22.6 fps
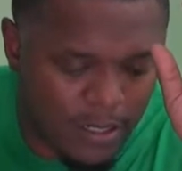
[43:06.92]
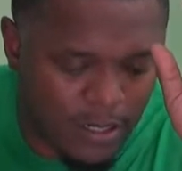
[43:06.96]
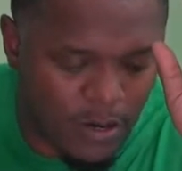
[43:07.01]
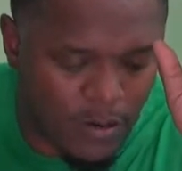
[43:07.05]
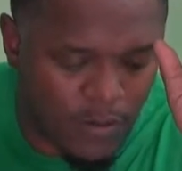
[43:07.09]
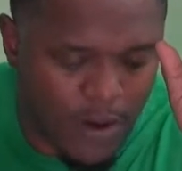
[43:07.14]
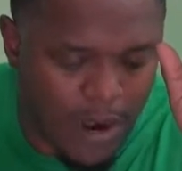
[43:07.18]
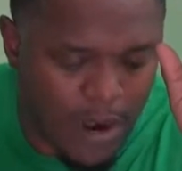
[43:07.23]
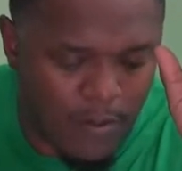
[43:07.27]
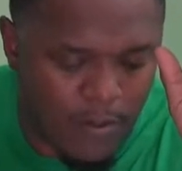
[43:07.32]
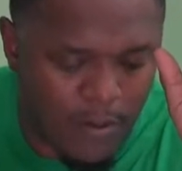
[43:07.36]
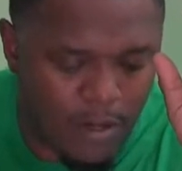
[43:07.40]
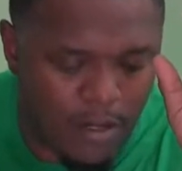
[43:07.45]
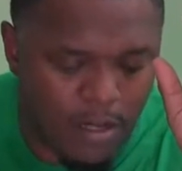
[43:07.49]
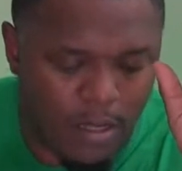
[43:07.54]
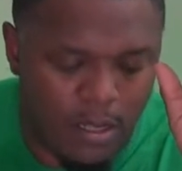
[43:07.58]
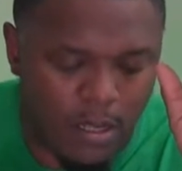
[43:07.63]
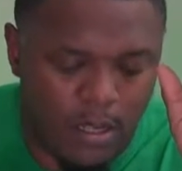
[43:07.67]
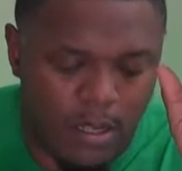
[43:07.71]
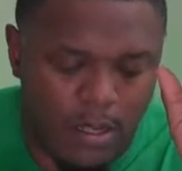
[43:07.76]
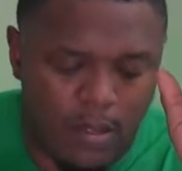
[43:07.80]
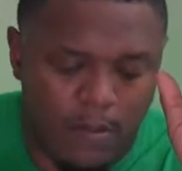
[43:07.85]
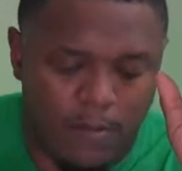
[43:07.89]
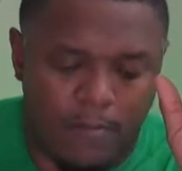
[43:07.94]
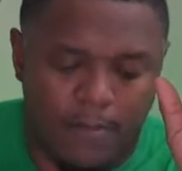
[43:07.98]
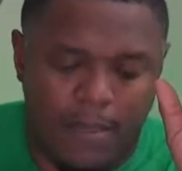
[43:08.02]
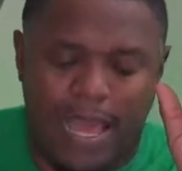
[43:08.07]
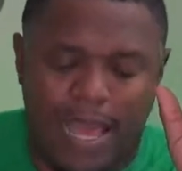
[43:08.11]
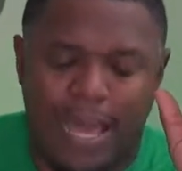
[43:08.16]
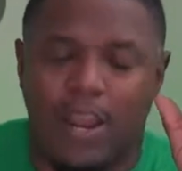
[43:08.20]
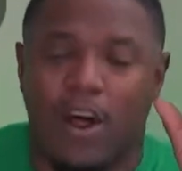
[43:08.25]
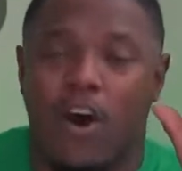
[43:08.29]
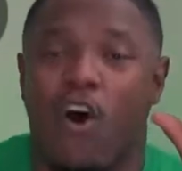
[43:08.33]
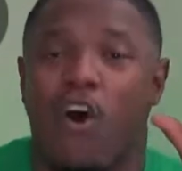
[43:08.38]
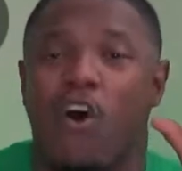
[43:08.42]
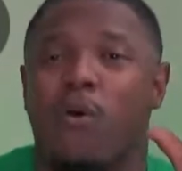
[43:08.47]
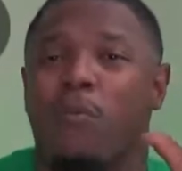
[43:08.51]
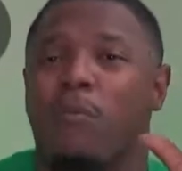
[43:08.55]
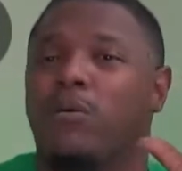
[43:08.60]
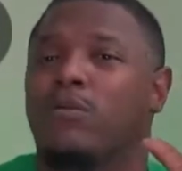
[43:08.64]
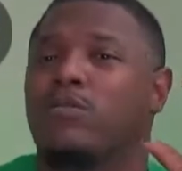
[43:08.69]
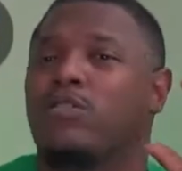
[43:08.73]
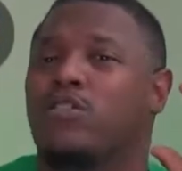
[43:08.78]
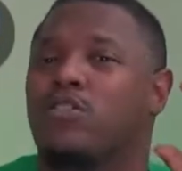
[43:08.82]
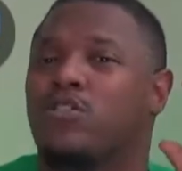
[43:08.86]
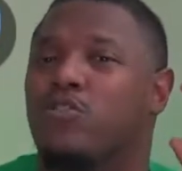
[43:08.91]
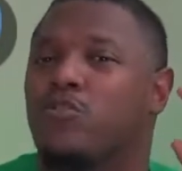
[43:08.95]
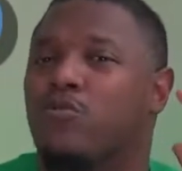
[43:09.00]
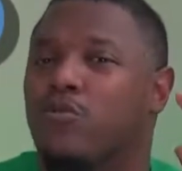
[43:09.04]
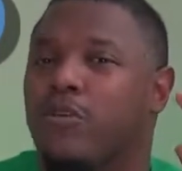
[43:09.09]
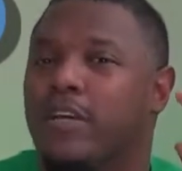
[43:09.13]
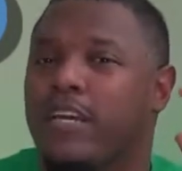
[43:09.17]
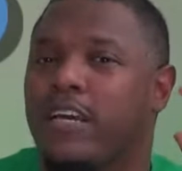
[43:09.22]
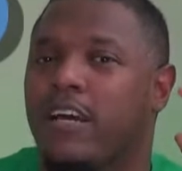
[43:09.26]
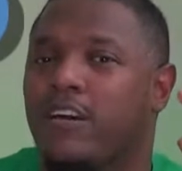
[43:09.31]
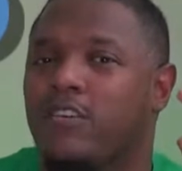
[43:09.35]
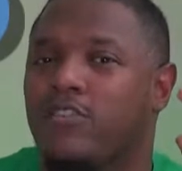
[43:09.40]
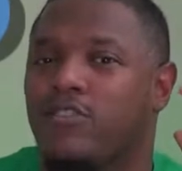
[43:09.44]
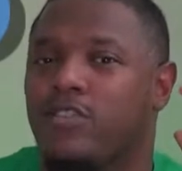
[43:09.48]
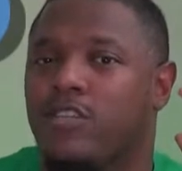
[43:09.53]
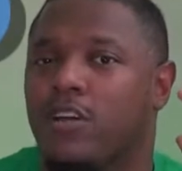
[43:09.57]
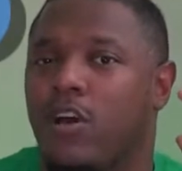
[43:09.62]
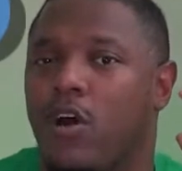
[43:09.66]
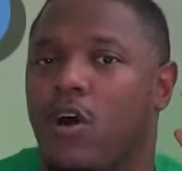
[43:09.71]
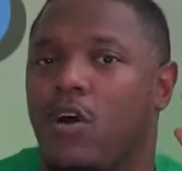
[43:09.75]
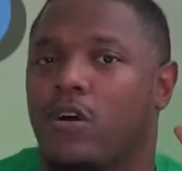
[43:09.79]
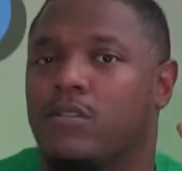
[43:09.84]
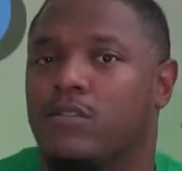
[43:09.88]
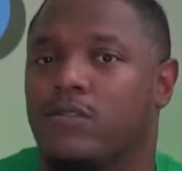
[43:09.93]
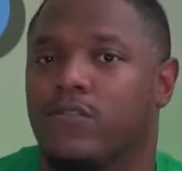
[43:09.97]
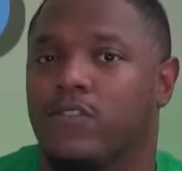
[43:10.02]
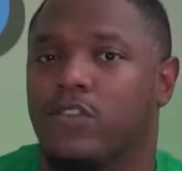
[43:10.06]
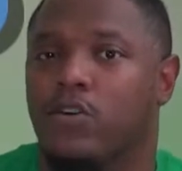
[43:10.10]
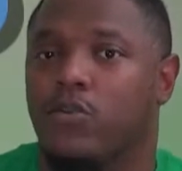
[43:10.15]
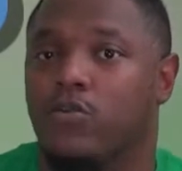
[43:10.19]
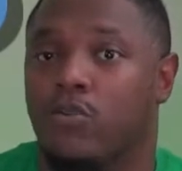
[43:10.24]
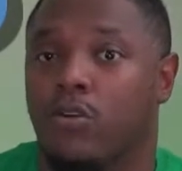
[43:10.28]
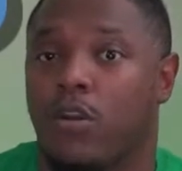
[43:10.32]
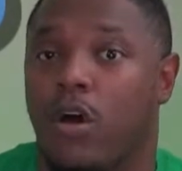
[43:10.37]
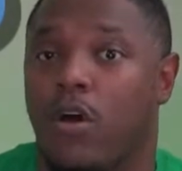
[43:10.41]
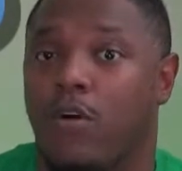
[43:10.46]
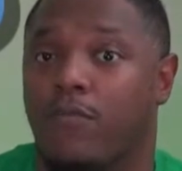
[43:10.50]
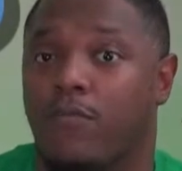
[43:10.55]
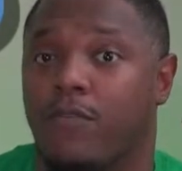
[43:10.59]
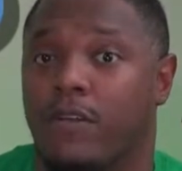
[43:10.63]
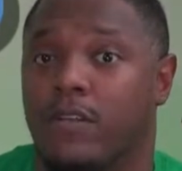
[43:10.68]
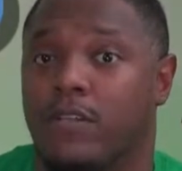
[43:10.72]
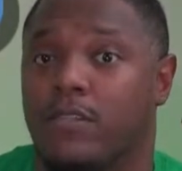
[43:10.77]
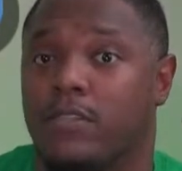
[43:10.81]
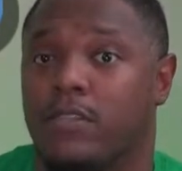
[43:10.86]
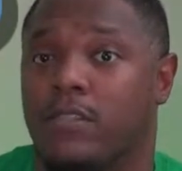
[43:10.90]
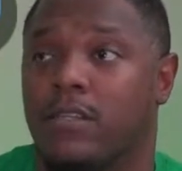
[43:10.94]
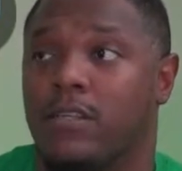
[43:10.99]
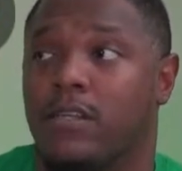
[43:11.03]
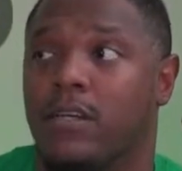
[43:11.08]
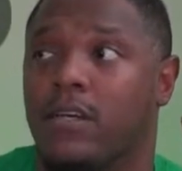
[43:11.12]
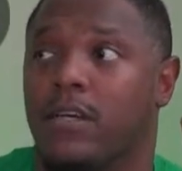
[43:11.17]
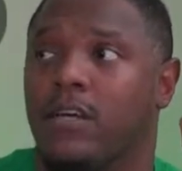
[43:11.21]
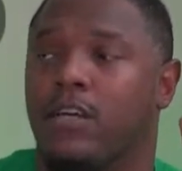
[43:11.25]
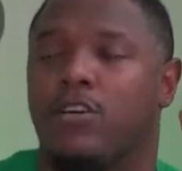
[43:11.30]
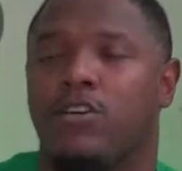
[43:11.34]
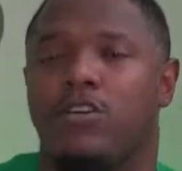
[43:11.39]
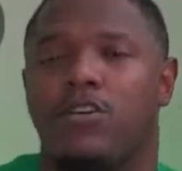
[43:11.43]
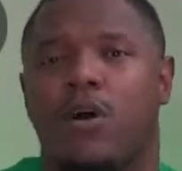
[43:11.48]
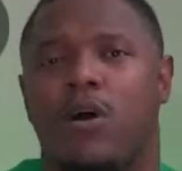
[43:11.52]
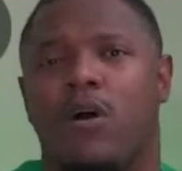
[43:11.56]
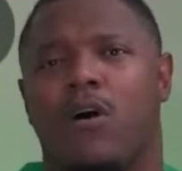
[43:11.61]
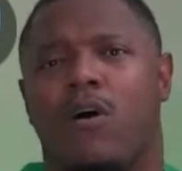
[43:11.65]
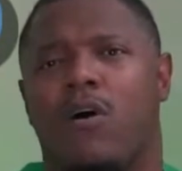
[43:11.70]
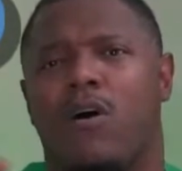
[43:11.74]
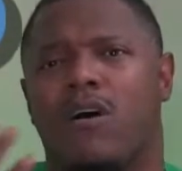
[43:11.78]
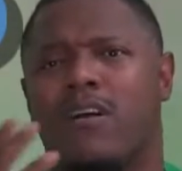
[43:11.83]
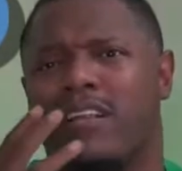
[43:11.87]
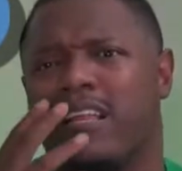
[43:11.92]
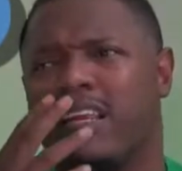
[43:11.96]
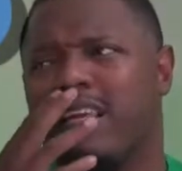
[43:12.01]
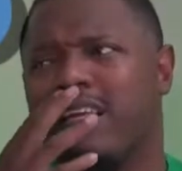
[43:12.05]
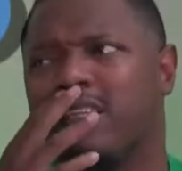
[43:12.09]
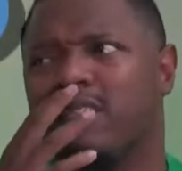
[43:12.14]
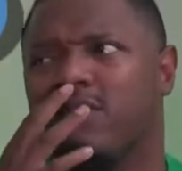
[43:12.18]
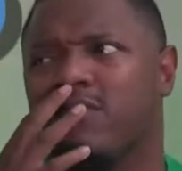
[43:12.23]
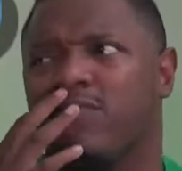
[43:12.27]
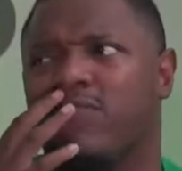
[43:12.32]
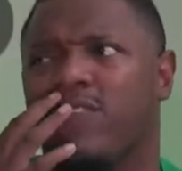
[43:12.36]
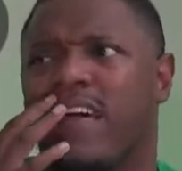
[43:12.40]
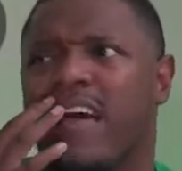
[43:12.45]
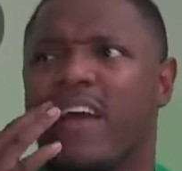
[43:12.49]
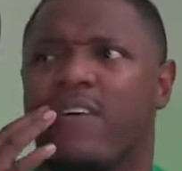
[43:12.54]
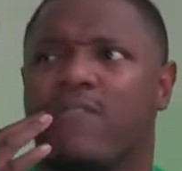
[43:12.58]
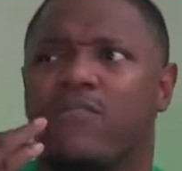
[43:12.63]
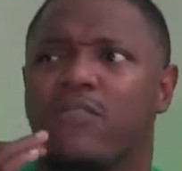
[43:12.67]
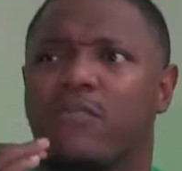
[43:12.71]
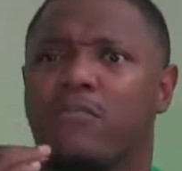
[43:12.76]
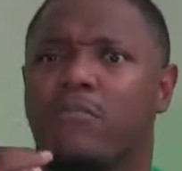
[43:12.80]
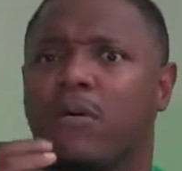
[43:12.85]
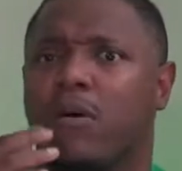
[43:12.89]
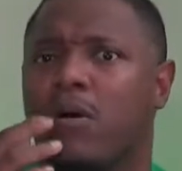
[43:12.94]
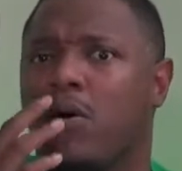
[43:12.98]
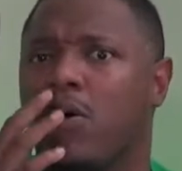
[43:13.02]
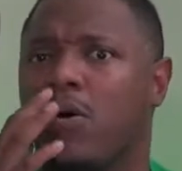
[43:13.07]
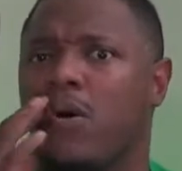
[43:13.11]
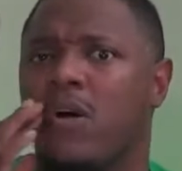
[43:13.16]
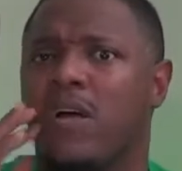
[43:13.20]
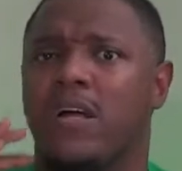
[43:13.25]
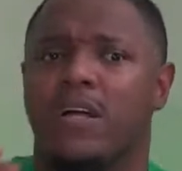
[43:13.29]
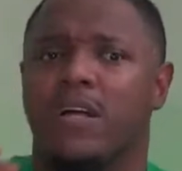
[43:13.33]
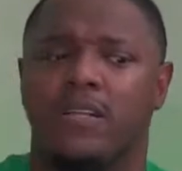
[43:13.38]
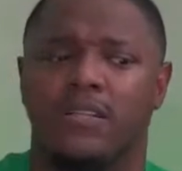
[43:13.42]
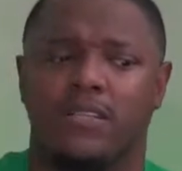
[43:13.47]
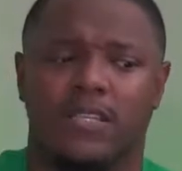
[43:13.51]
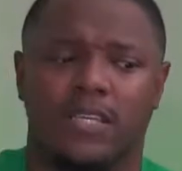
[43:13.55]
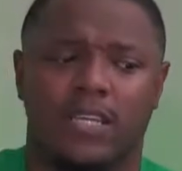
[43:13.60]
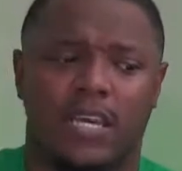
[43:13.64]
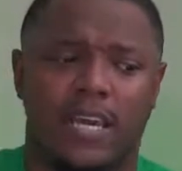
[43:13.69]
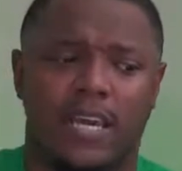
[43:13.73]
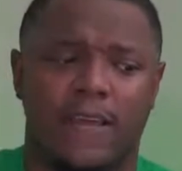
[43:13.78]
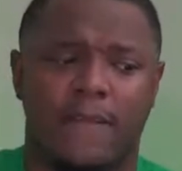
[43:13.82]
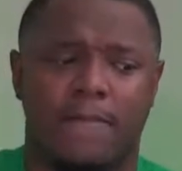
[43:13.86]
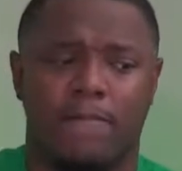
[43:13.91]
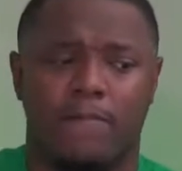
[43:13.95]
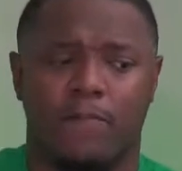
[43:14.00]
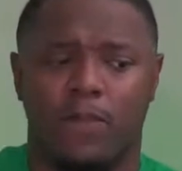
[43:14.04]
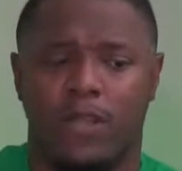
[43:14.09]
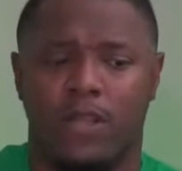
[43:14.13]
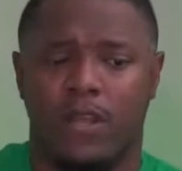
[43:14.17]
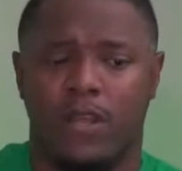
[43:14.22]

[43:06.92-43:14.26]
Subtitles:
Carrera had almost 300 yards in total offense. You know how hard that is in flag football to get